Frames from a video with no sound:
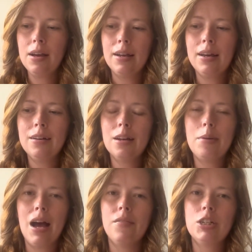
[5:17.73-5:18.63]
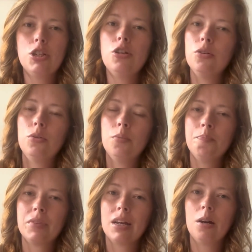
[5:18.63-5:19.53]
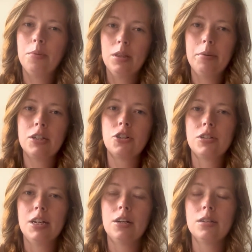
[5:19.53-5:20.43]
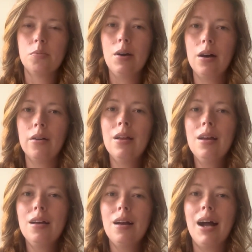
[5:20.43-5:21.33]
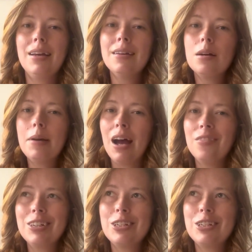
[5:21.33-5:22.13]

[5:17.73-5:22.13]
And I ended up having to, and I'll put the pictures here as well, I ended up having